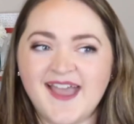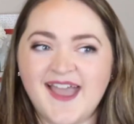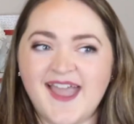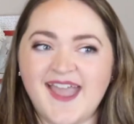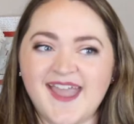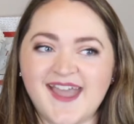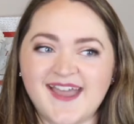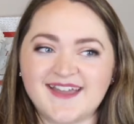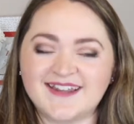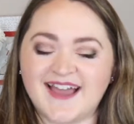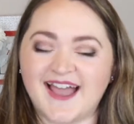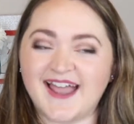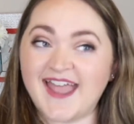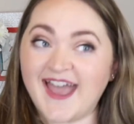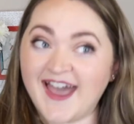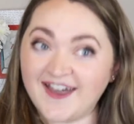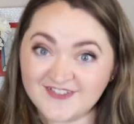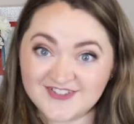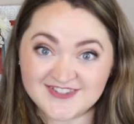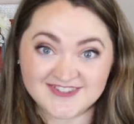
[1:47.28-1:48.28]
And I
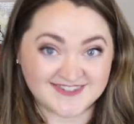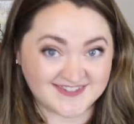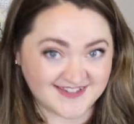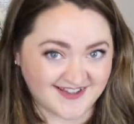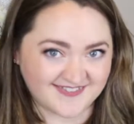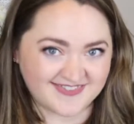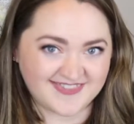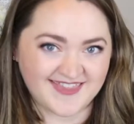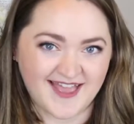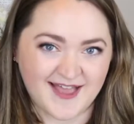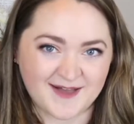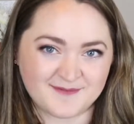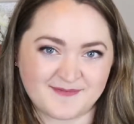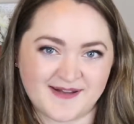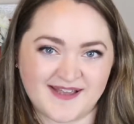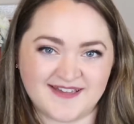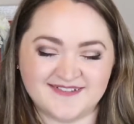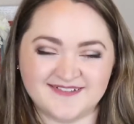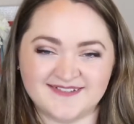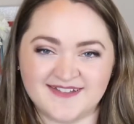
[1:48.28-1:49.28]
haven't done that
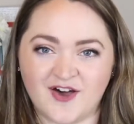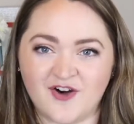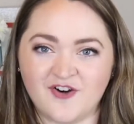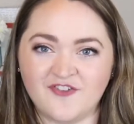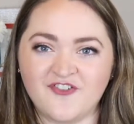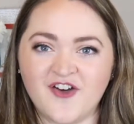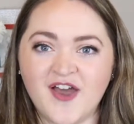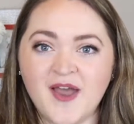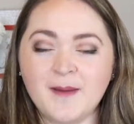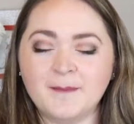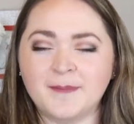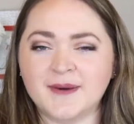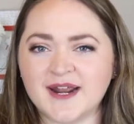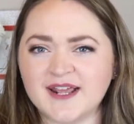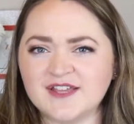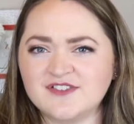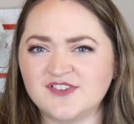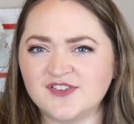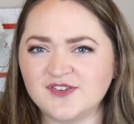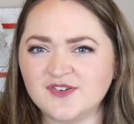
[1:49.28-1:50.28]
myself, but
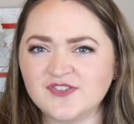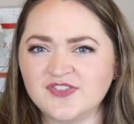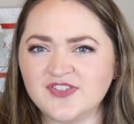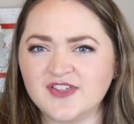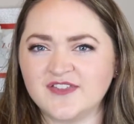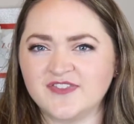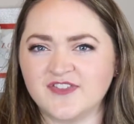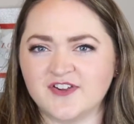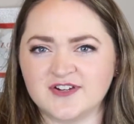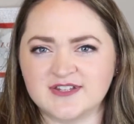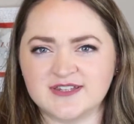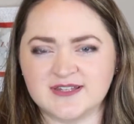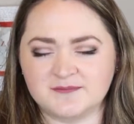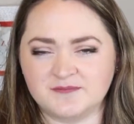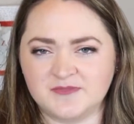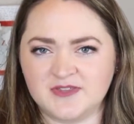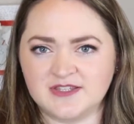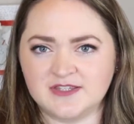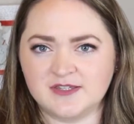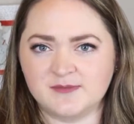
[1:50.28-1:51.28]
I do think there's
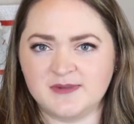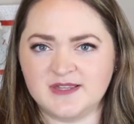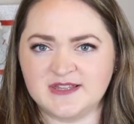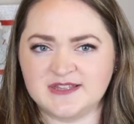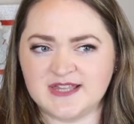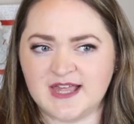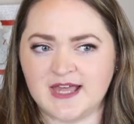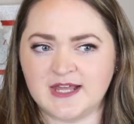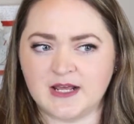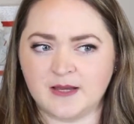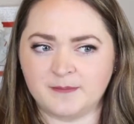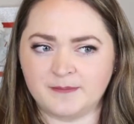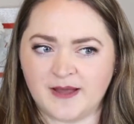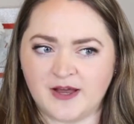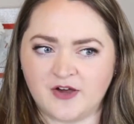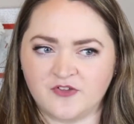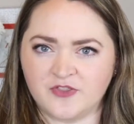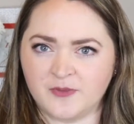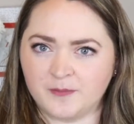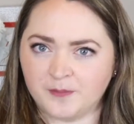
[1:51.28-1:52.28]
something to be said
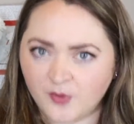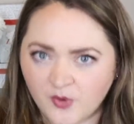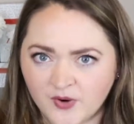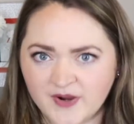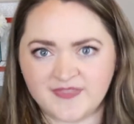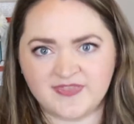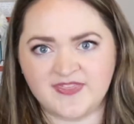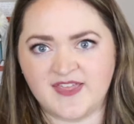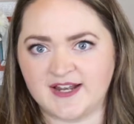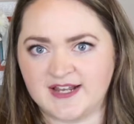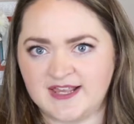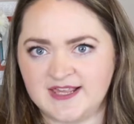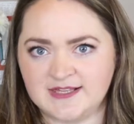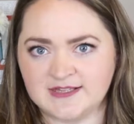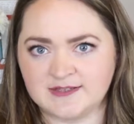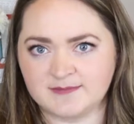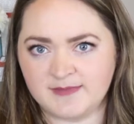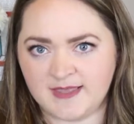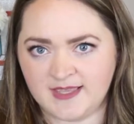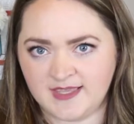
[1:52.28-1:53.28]
about the point that
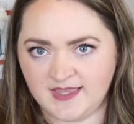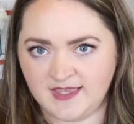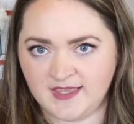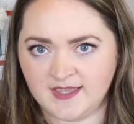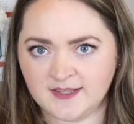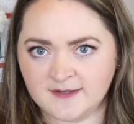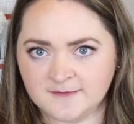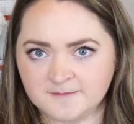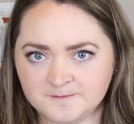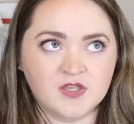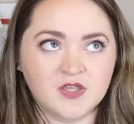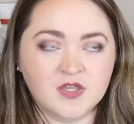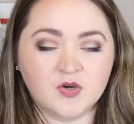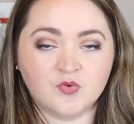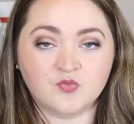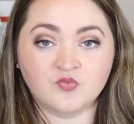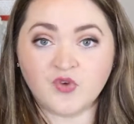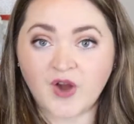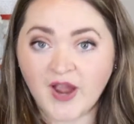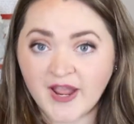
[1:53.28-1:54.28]
he's making.
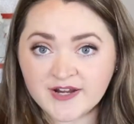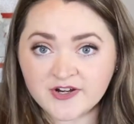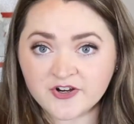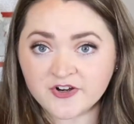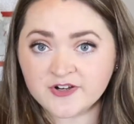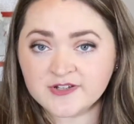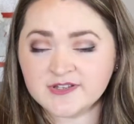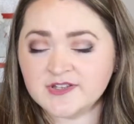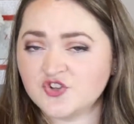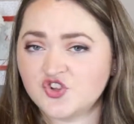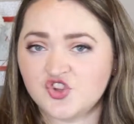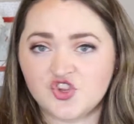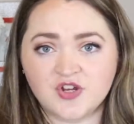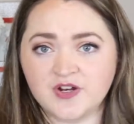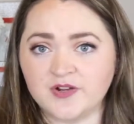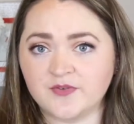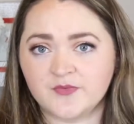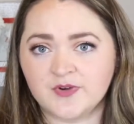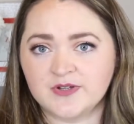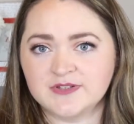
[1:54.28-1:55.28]
Writers
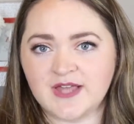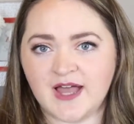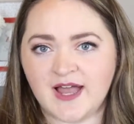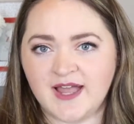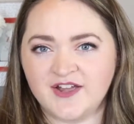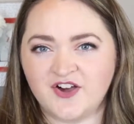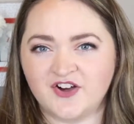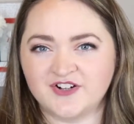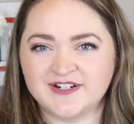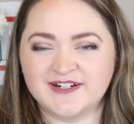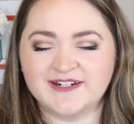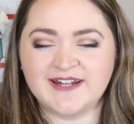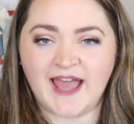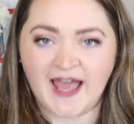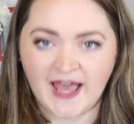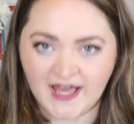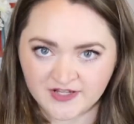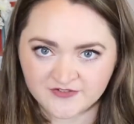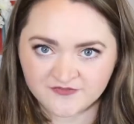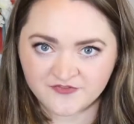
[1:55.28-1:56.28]
shouldn't rely on an
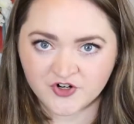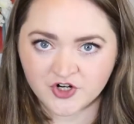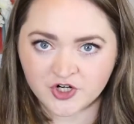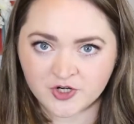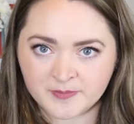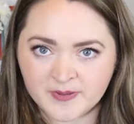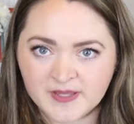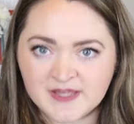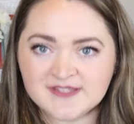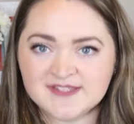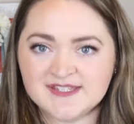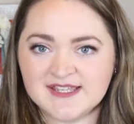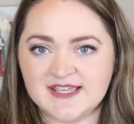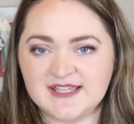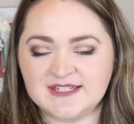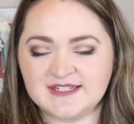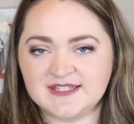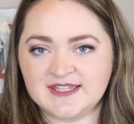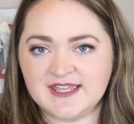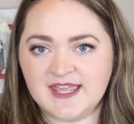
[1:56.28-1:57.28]
adverb to
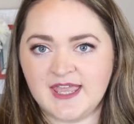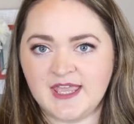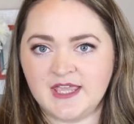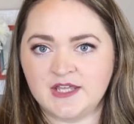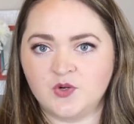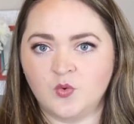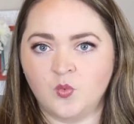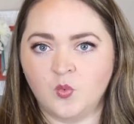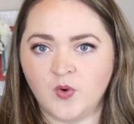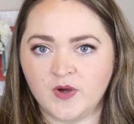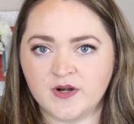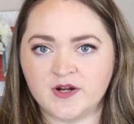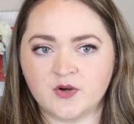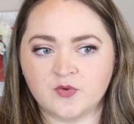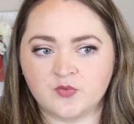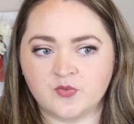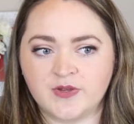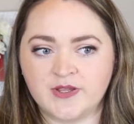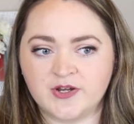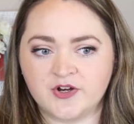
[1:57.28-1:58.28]
indicate what a
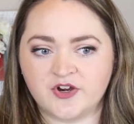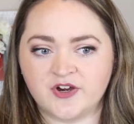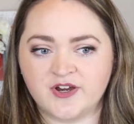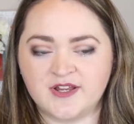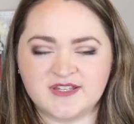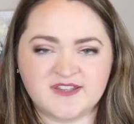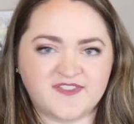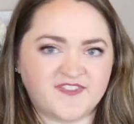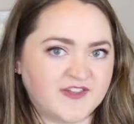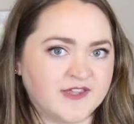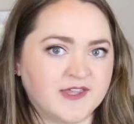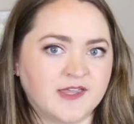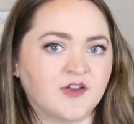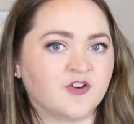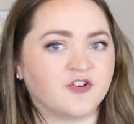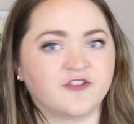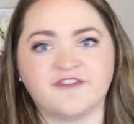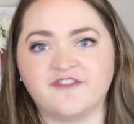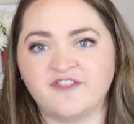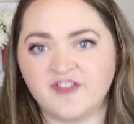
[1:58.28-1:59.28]
reader is thinking
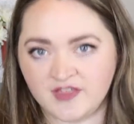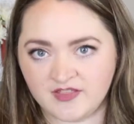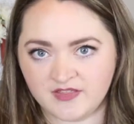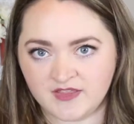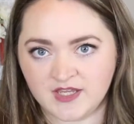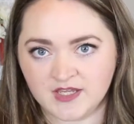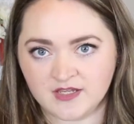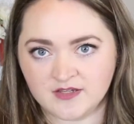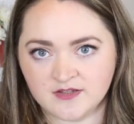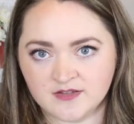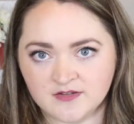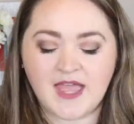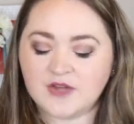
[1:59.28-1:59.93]
or feeling.